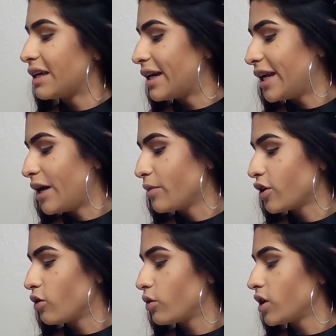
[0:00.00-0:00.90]
And I'm going to
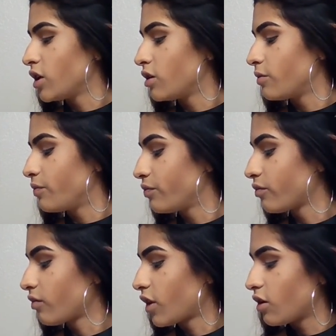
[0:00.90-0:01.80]
go in
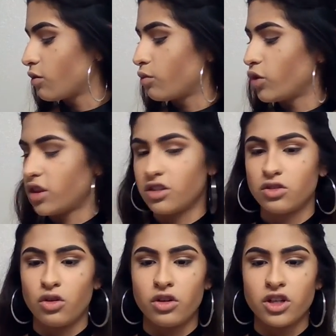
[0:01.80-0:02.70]
with this
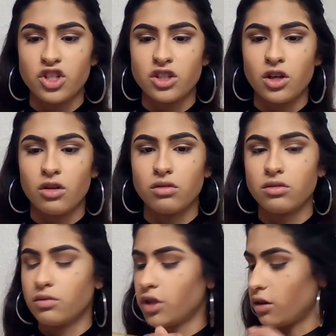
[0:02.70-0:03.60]
orangey
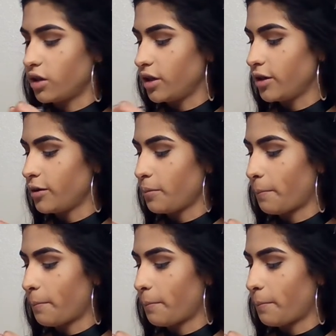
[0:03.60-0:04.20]
tone down here.